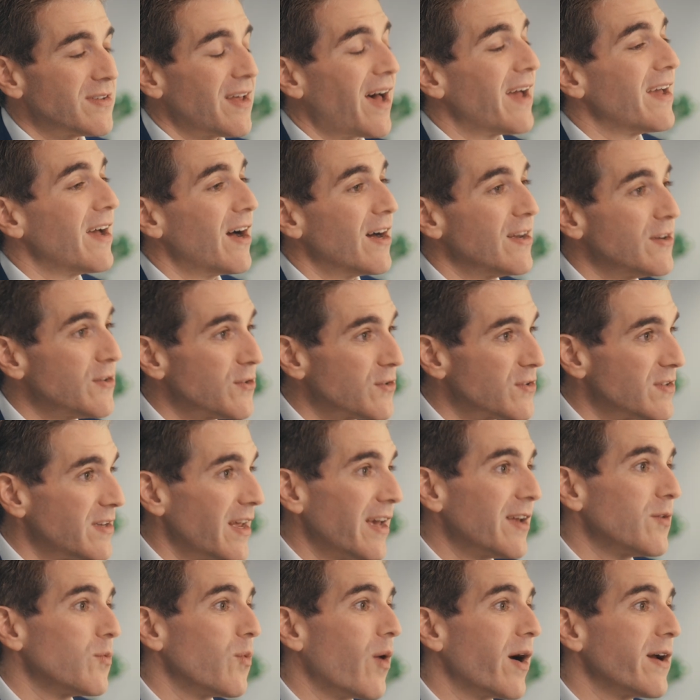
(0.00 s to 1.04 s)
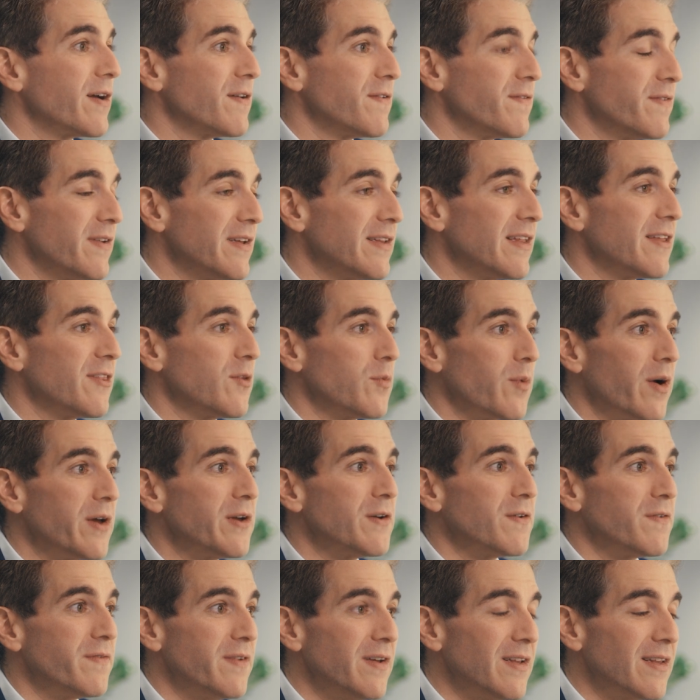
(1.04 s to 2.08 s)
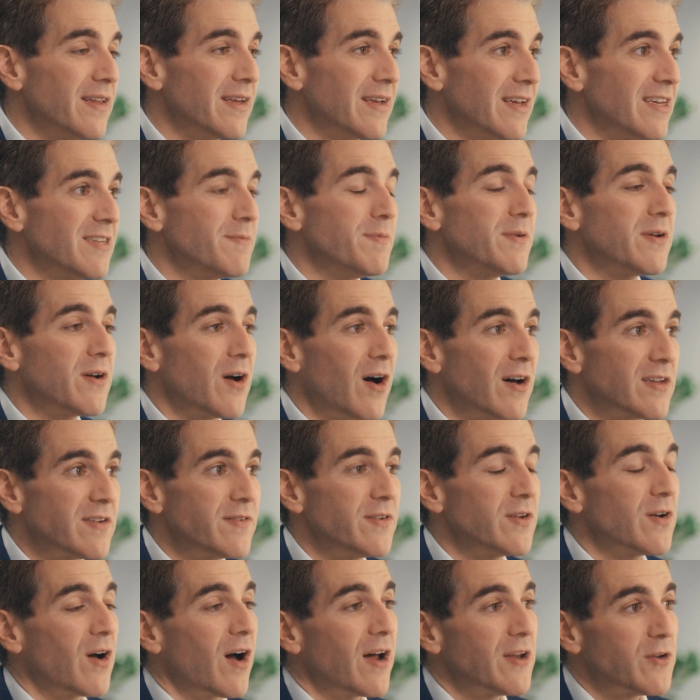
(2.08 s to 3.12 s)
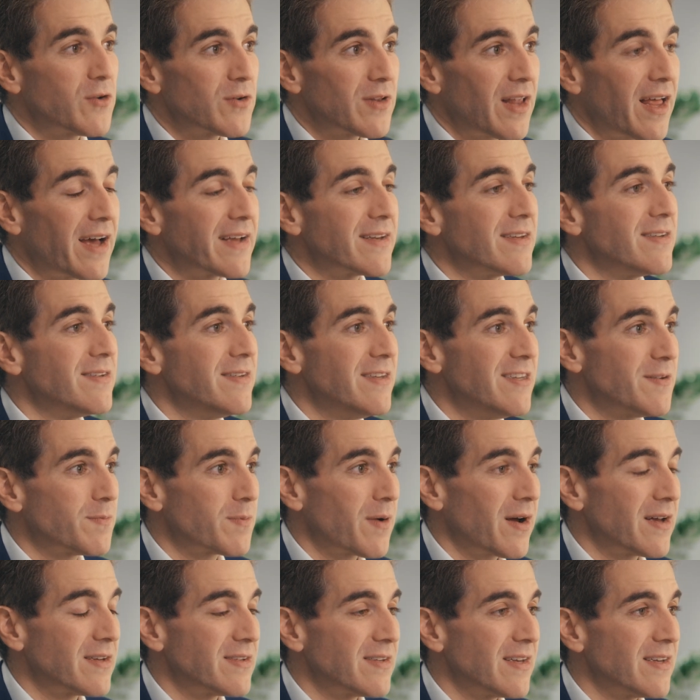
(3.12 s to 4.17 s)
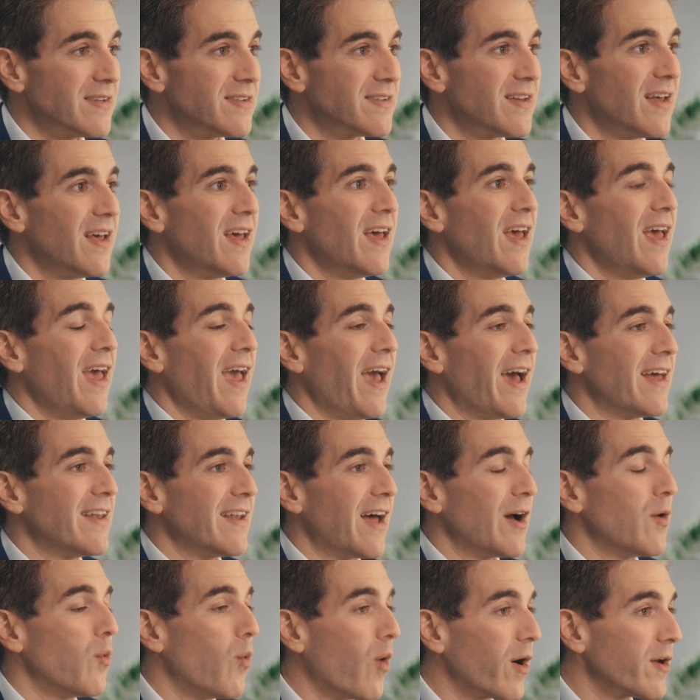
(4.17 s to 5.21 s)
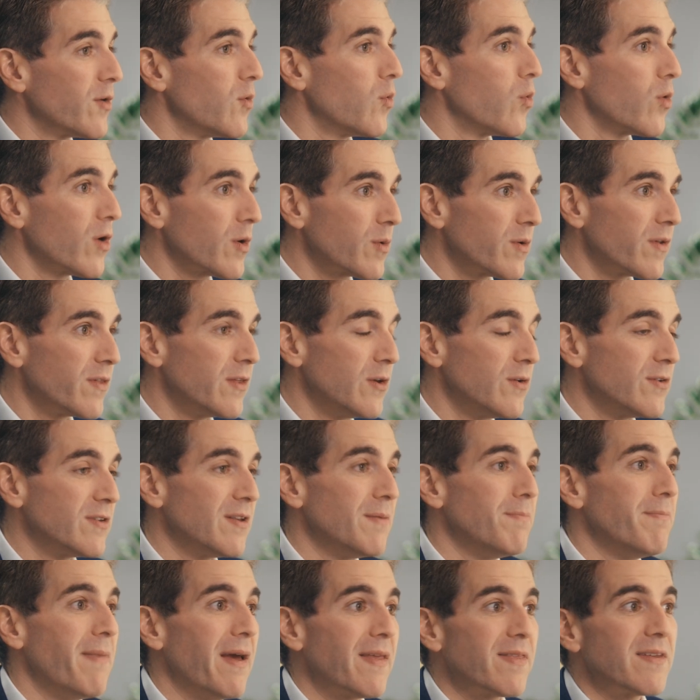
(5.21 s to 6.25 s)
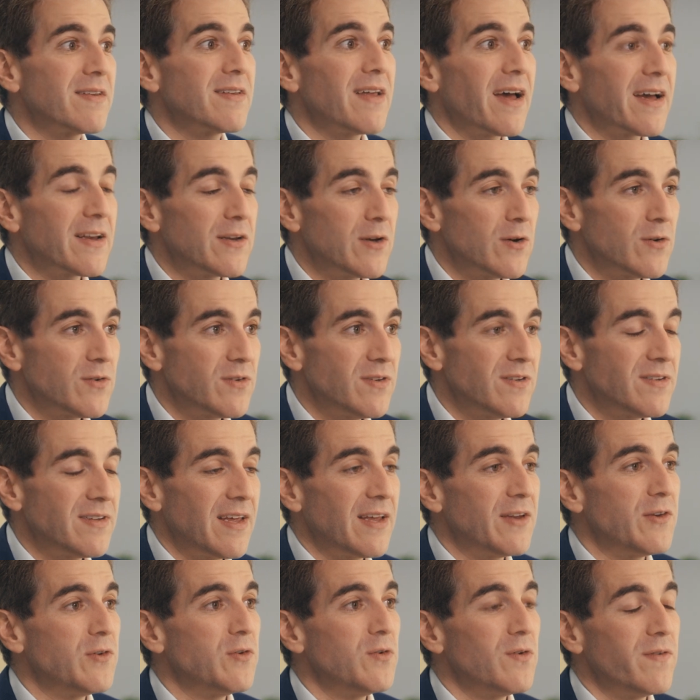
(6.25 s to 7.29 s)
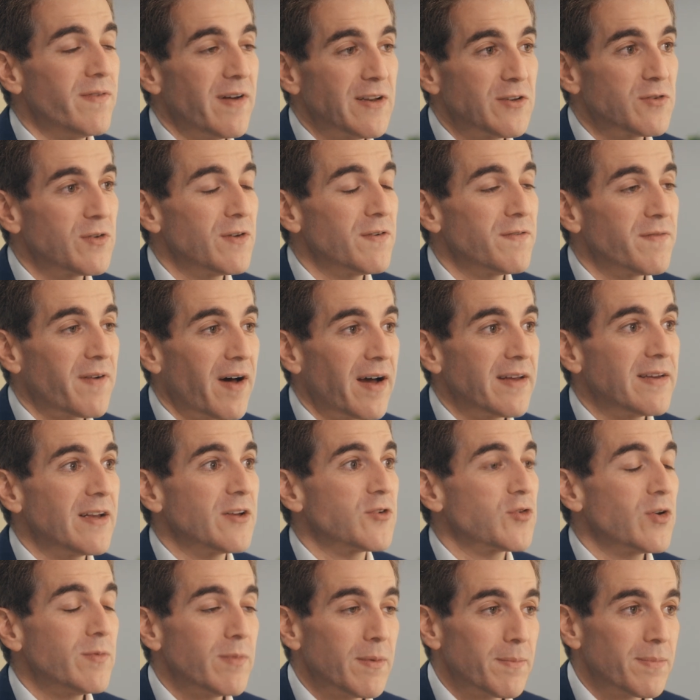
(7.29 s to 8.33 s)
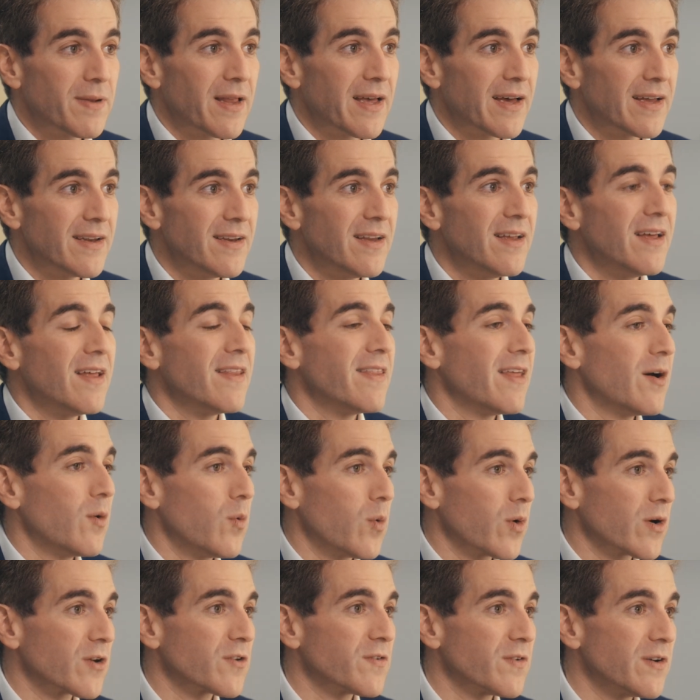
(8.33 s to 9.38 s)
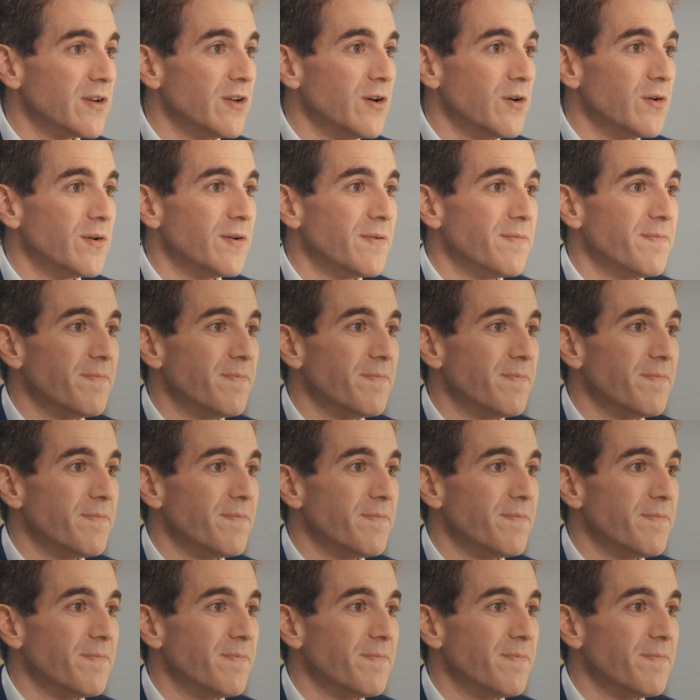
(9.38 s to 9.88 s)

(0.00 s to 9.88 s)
I understand why you're feeling the way you're feeling. It's because of your underlying disease process. And I want to work with you to make the diagnosis and to eventually find a treatment plan that works for you.